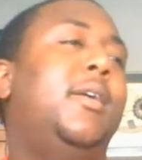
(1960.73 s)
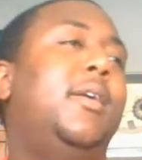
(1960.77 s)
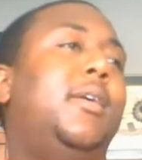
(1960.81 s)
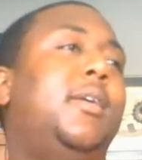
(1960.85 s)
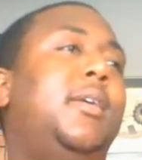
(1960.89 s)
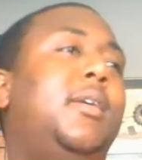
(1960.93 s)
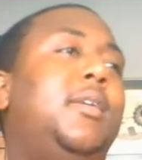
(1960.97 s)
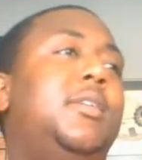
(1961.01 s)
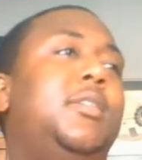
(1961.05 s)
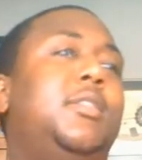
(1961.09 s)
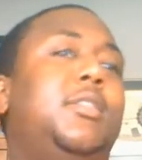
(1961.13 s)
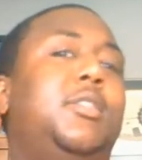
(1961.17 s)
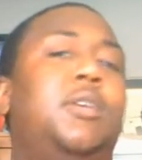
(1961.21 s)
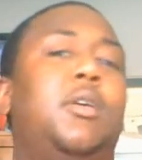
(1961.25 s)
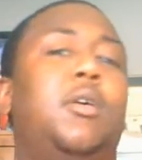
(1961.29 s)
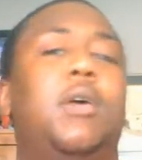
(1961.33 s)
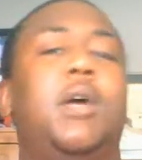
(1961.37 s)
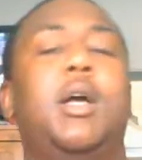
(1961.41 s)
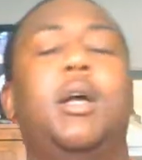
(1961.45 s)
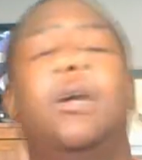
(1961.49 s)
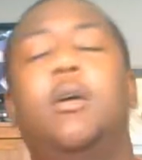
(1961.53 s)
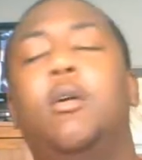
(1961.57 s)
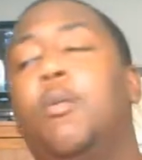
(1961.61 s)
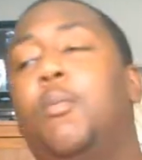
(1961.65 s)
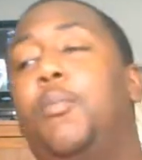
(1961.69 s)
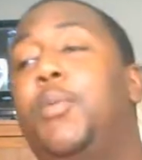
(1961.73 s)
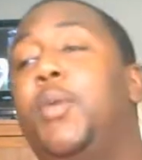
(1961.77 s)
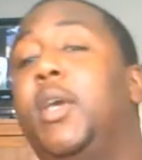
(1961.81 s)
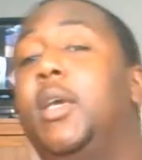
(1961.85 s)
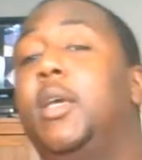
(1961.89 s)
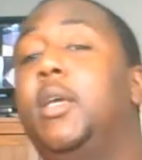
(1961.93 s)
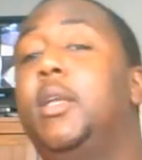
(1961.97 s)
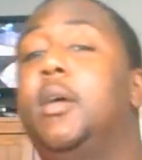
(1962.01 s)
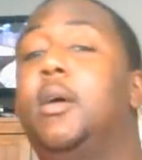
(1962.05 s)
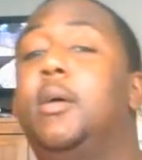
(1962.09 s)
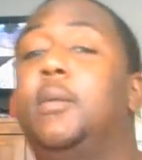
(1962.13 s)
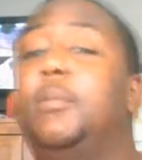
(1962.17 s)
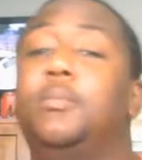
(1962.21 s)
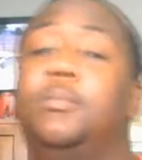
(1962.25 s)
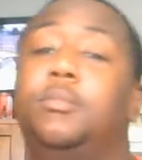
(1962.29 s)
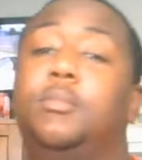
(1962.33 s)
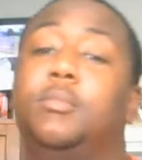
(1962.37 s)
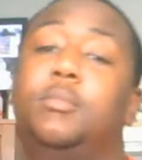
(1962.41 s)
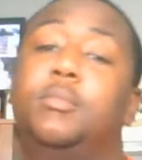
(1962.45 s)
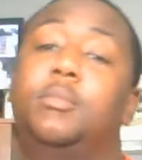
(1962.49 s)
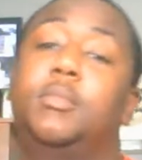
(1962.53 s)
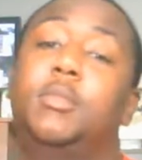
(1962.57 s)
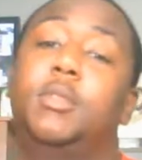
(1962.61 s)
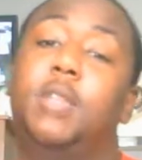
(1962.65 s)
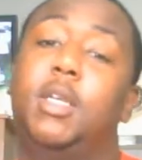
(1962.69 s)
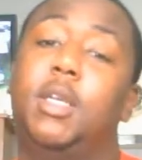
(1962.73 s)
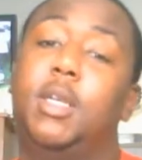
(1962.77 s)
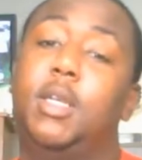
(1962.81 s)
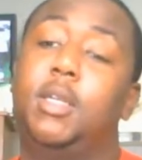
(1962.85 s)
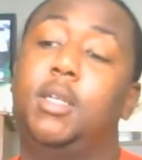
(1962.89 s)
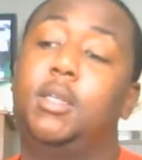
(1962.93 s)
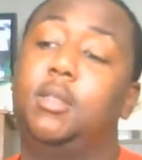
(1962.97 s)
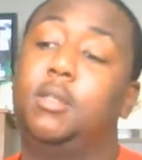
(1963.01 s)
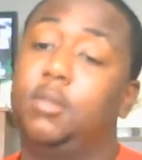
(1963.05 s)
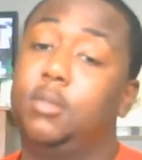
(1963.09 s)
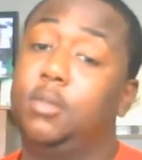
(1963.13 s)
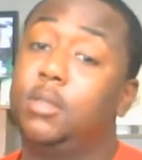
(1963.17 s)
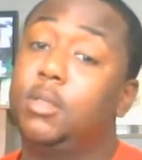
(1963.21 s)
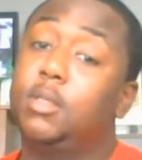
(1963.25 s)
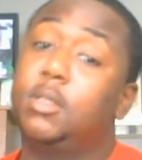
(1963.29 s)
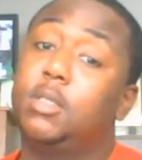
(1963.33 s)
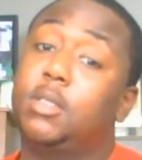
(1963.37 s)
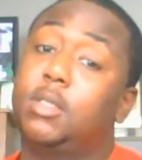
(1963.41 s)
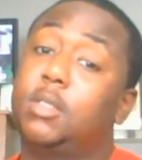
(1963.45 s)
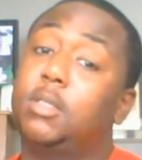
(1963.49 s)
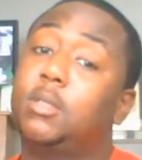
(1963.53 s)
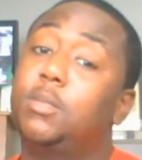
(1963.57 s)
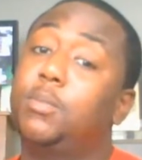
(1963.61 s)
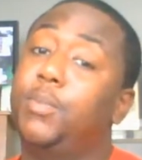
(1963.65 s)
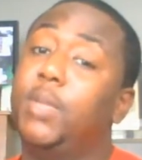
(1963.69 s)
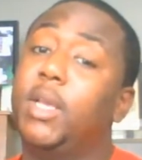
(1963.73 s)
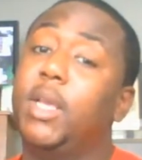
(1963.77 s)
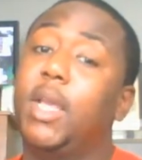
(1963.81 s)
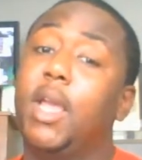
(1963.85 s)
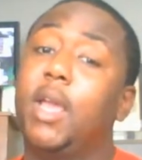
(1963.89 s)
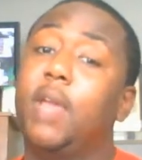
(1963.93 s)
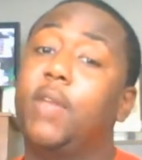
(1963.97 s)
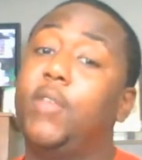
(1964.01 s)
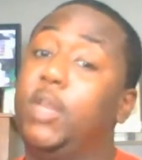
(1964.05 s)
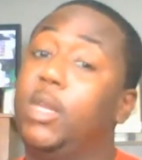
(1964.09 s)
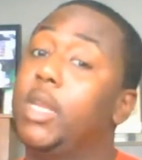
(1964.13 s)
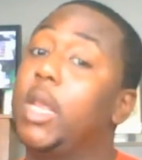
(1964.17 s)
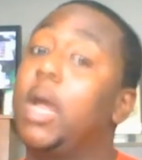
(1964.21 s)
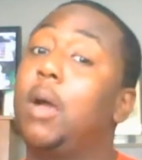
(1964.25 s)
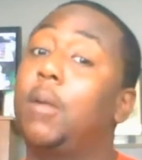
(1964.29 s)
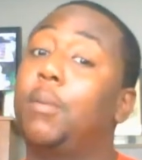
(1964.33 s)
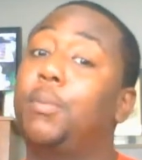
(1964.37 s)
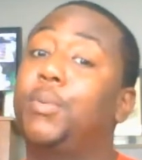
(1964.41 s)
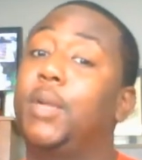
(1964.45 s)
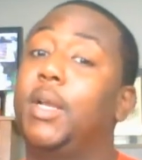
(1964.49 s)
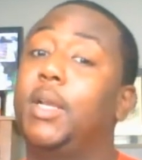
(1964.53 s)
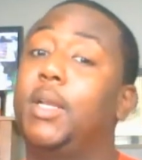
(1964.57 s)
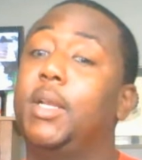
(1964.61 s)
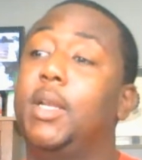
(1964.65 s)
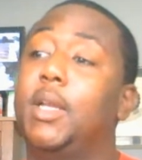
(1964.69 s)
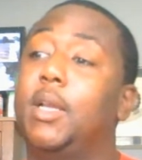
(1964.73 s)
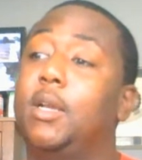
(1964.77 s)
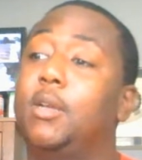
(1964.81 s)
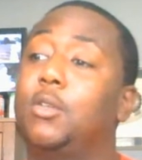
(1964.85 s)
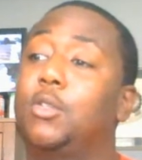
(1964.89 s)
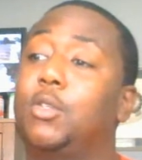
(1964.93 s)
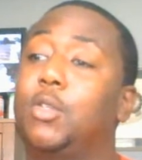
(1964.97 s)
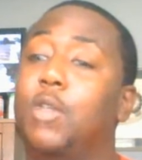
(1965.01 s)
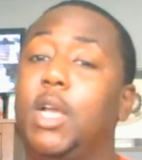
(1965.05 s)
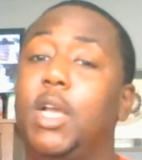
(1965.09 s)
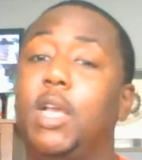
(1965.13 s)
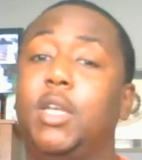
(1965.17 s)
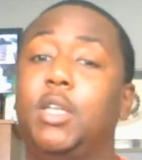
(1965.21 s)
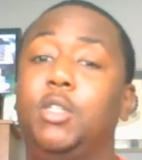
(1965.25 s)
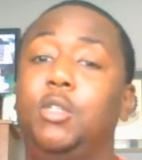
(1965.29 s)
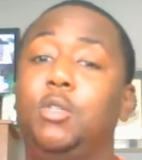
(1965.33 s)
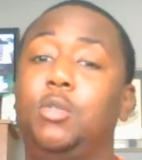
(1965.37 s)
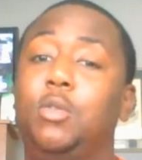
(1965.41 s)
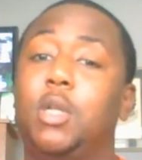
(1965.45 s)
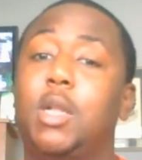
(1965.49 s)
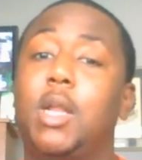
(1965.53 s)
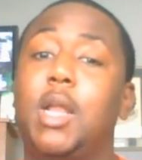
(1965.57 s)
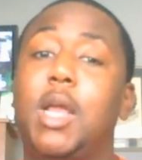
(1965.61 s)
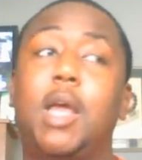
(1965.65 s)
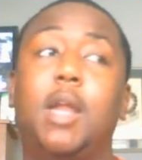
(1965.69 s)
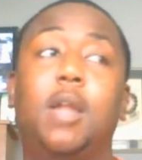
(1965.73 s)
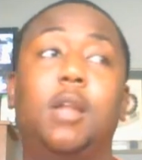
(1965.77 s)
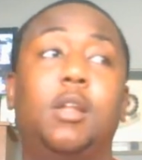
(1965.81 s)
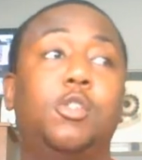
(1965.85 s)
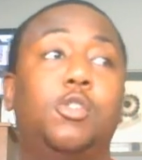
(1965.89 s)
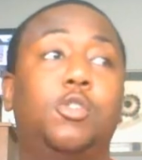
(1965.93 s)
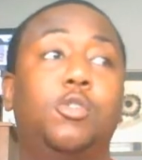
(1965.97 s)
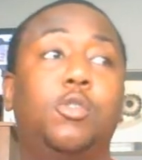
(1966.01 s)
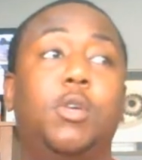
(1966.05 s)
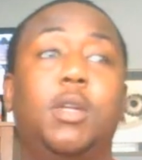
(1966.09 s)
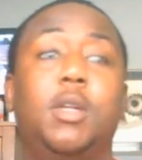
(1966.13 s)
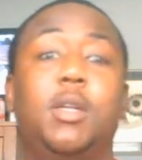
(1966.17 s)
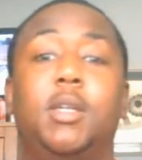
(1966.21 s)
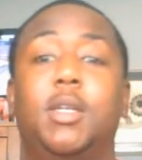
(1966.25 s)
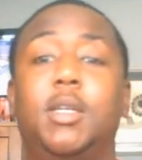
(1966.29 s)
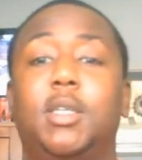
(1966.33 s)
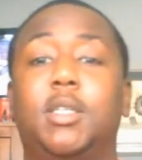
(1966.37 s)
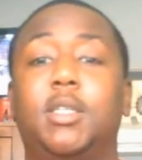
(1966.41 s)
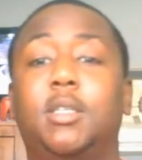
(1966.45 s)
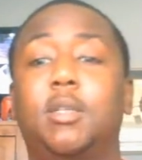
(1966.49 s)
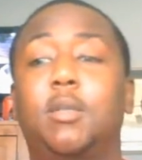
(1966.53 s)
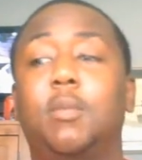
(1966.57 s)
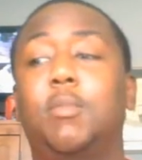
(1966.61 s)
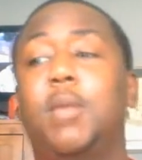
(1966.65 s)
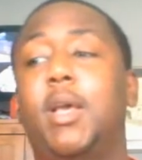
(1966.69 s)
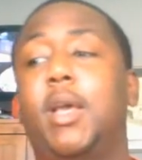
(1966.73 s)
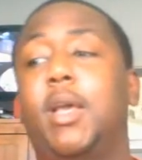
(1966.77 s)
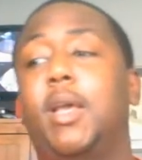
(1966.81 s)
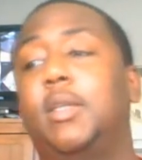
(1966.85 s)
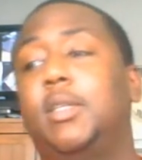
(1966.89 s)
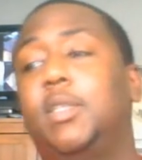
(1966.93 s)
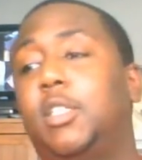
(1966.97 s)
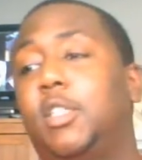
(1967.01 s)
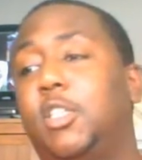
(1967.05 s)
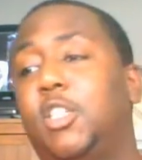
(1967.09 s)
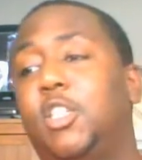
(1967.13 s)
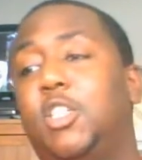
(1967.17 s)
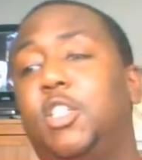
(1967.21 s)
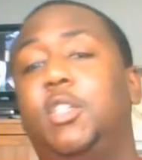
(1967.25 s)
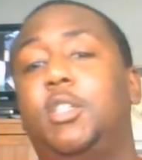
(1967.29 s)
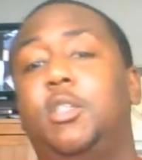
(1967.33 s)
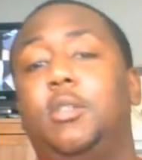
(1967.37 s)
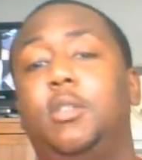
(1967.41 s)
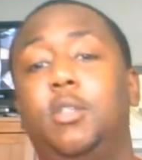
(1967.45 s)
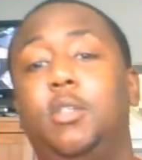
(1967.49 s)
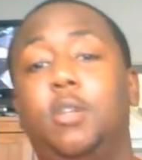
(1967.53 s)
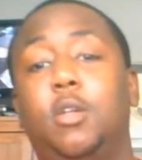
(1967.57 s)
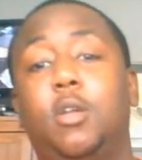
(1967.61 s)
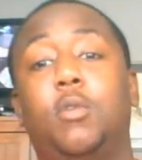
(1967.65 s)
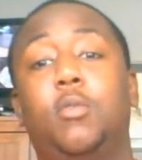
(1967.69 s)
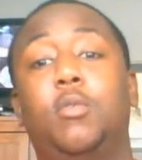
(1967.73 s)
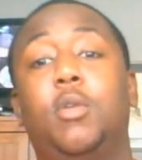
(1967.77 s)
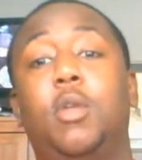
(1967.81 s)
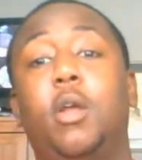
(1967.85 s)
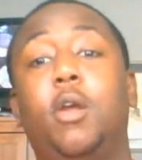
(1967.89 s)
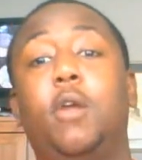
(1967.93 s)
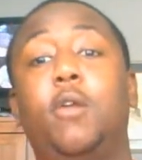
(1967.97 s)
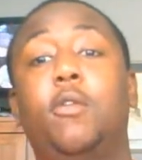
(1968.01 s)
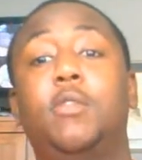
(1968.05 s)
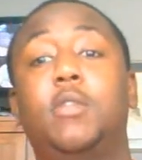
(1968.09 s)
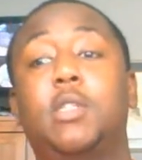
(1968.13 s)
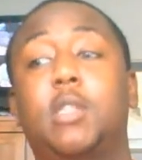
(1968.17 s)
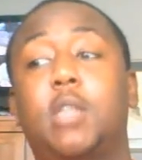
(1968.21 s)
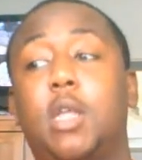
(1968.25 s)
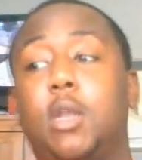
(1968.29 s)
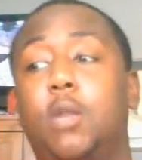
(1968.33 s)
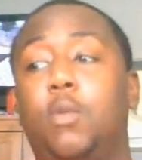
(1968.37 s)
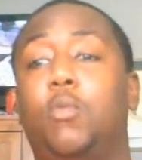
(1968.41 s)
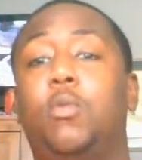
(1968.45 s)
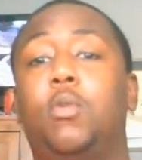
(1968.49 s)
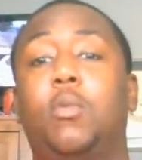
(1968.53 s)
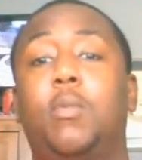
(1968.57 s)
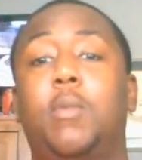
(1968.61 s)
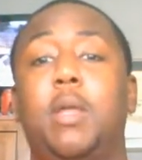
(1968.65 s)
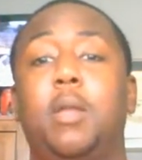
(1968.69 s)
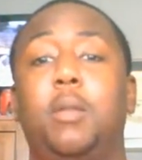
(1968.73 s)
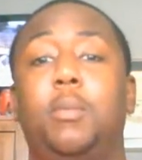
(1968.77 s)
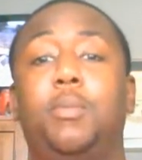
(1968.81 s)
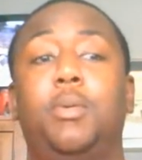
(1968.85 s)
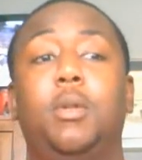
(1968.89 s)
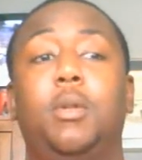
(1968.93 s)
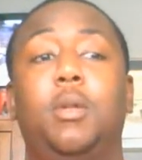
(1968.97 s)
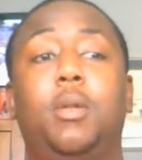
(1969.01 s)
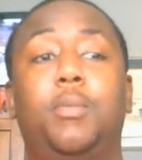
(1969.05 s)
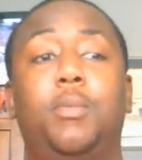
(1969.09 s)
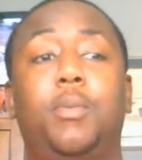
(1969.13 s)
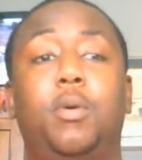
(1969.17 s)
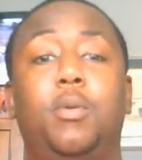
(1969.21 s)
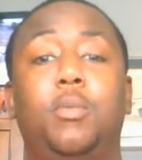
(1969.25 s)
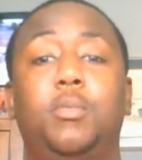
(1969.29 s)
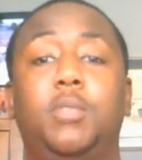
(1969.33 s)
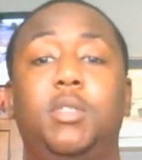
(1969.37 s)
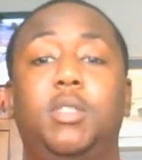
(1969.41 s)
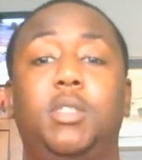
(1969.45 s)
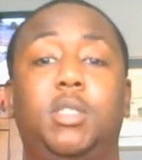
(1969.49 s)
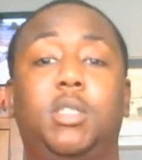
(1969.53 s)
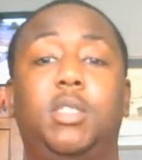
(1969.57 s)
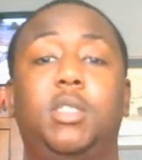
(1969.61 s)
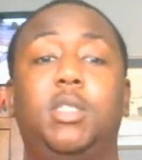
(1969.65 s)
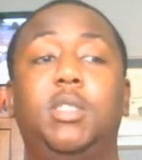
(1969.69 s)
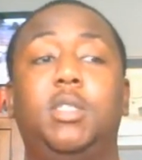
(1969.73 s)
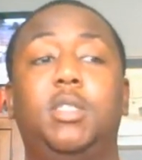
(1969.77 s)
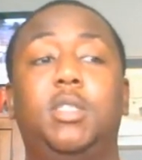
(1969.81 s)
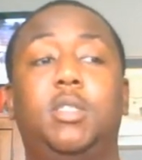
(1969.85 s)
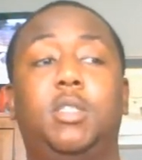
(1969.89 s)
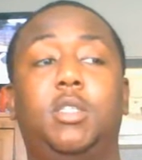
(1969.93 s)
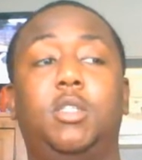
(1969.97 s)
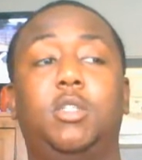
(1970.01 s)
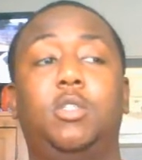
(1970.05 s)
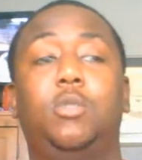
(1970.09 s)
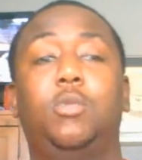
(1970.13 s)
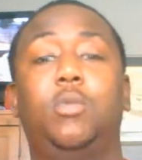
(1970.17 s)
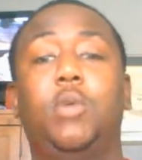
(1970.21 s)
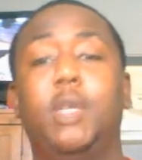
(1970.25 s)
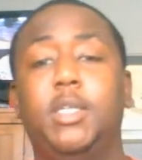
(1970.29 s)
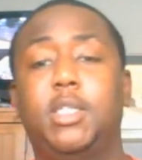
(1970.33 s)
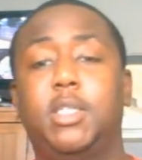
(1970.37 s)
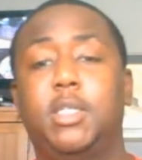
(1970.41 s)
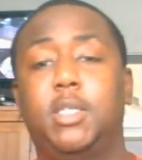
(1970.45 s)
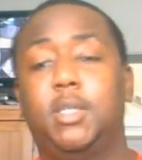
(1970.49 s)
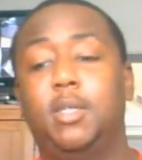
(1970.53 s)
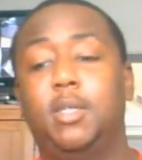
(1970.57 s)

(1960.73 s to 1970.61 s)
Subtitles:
So I go pick it up, and this is a big heavy dock plate now, so I had to use a lot of adrenaline because I'm like, nervous. I don't want nobody to pull up on me and see this situation.